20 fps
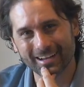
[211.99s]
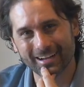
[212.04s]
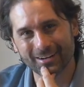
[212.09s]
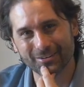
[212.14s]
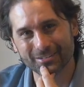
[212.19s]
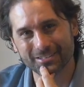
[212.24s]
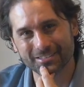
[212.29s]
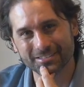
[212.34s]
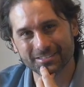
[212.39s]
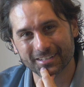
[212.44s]
I
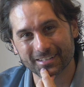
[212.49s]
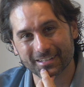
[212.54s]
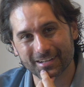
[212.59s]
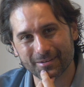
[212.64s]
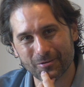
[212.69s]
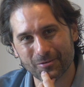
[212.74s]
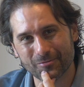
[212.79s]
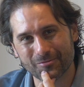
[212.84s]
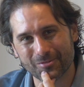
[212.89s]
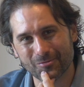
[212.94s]
would just come
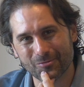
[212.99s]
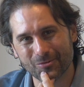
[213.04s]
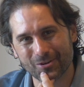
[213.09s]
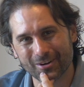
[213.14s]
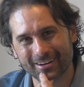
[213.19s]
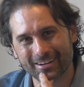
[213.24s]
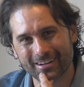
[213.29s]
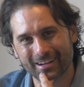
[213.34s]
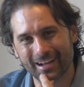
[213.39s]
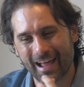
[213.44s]
home from
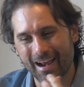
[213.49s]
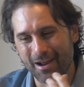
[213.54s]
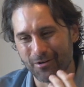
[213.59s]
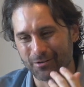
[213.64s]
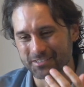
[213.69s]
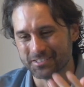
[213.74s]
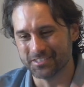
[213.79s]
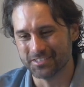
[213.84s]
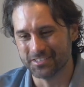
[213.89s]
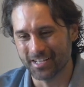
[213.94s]
work and I
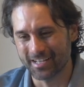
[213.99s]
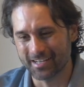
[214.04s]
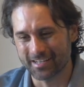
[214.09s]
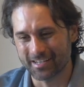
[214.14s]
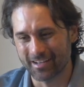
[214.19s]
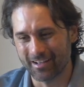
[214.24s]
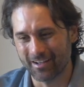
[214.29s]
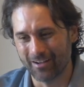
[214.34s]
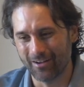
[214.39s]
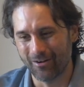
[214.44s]
would sit
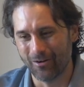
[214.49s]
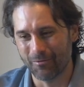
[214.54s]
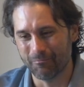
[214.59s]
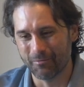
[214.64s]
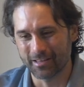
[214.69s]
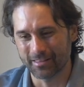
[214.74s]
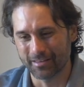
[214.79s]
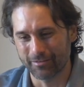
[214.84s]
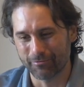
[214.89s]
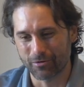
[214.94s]
on
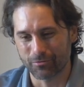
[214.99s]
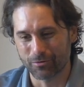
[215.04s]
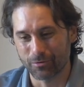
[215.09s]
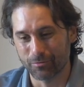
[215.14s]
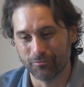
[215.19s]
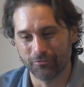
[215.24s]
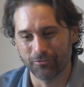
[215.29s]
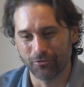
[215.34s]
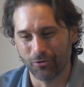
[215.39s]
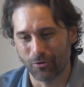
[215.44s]
my living
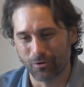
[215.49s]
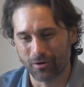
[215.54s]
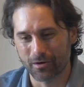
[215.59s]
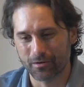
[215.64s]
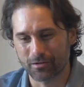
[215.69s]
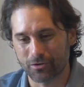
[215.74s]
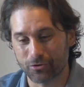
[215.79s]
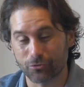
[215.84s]
room floor,